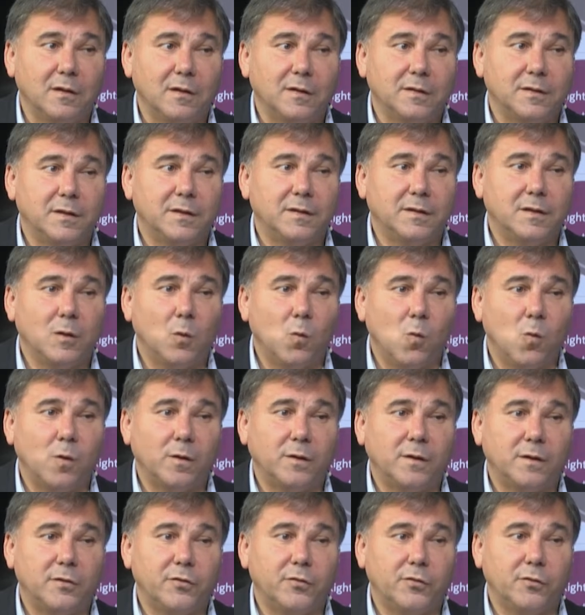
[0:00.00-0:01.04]
that the war
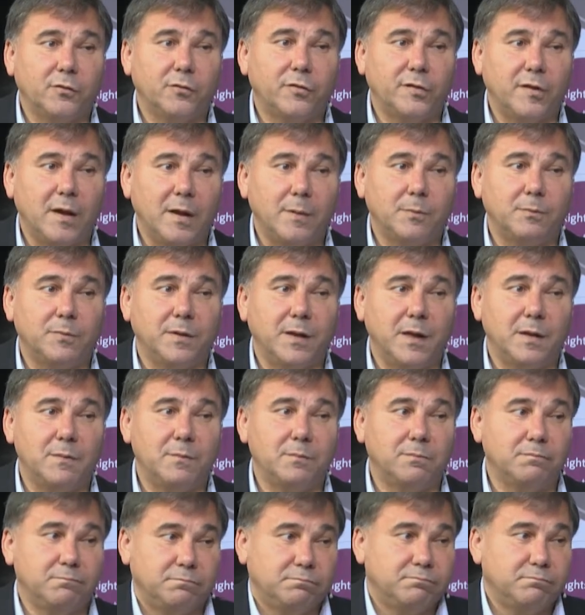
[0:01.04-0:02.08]
that should shape their
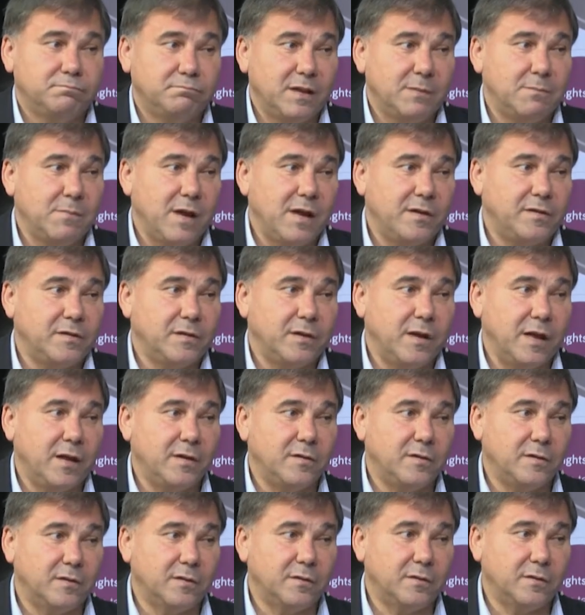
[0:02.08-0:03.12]

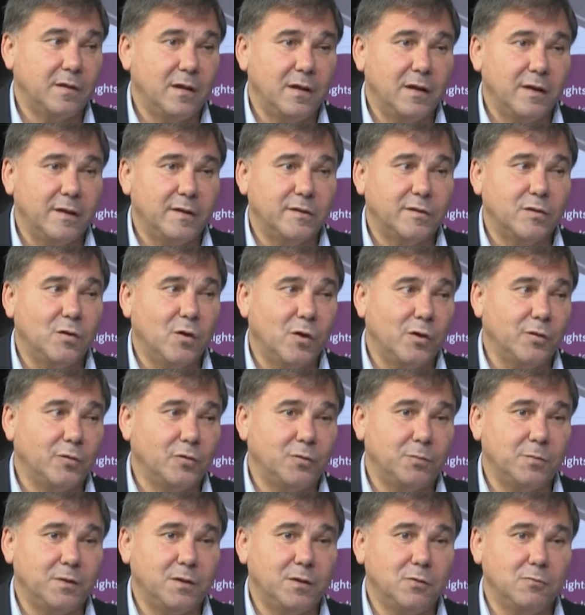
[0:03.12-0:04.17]
imagination is going to
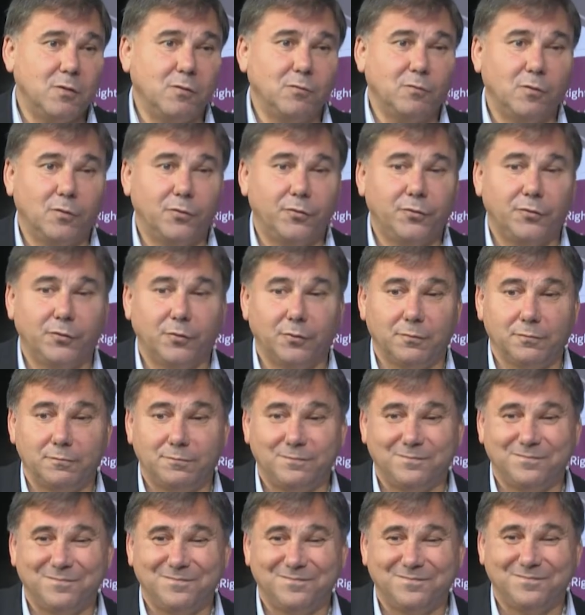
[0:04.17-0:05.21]
be the World War II.
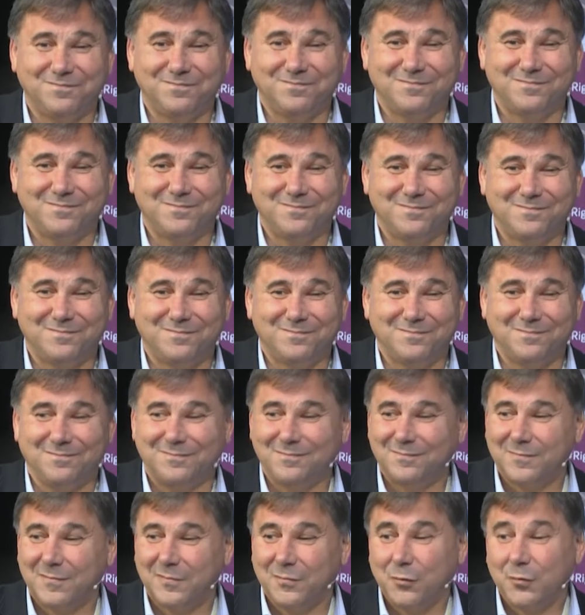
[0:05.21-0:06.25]

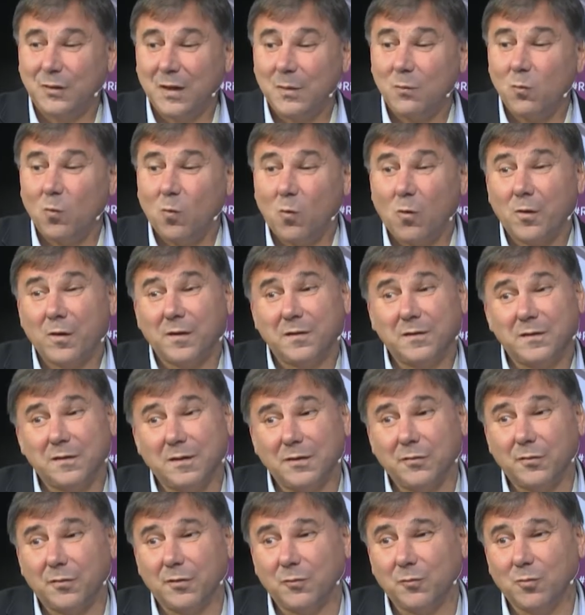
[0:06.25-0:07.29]
For them, war is a
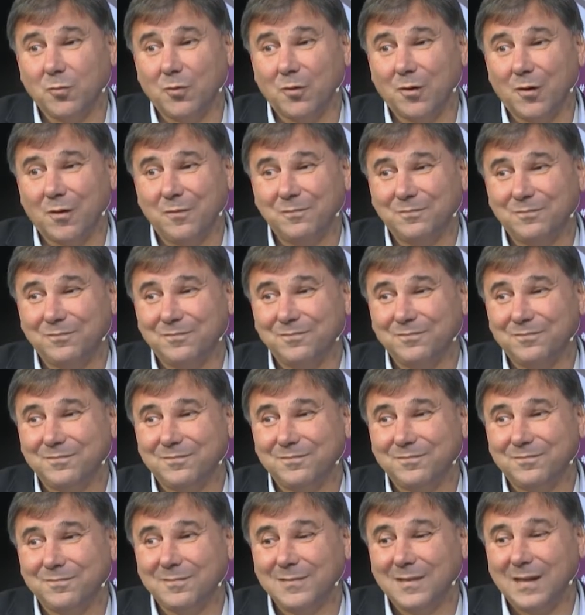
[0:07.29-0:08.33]
different war.
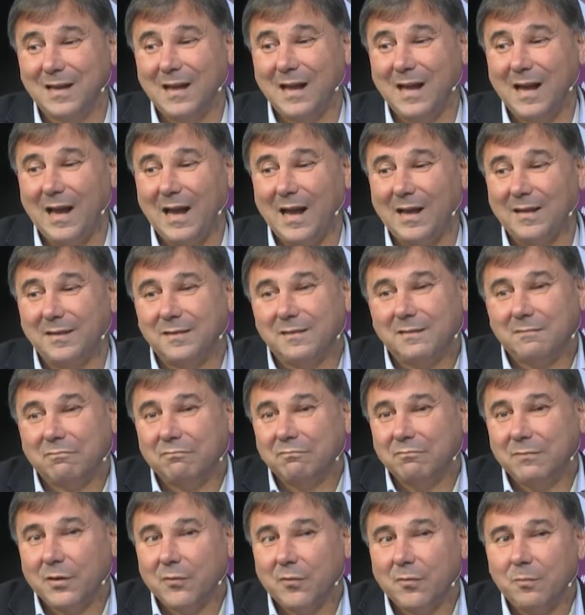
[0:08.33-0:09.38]
And
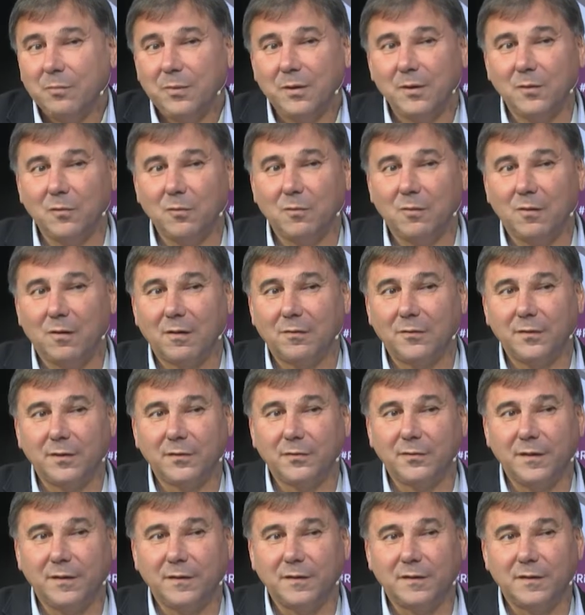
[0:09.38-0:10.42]
the European war of the
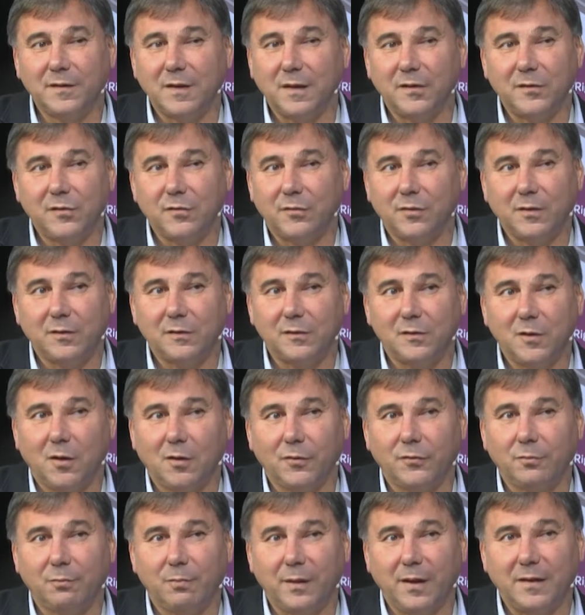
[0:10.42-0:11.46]
20th century is not
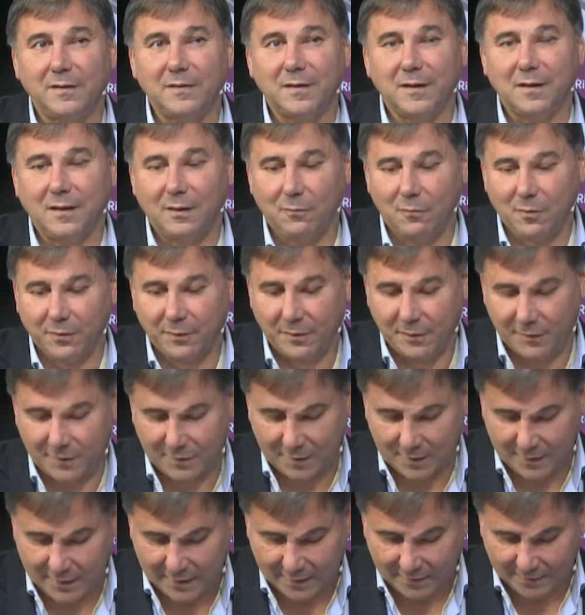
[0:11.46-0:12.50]
basically what is
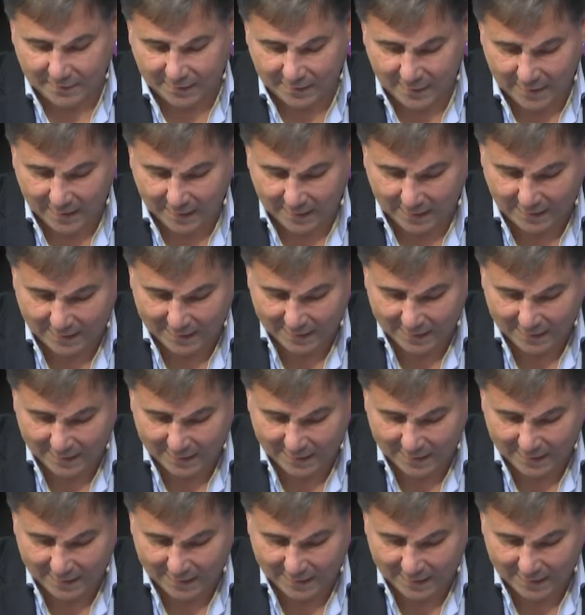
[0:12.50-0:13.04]
at stake.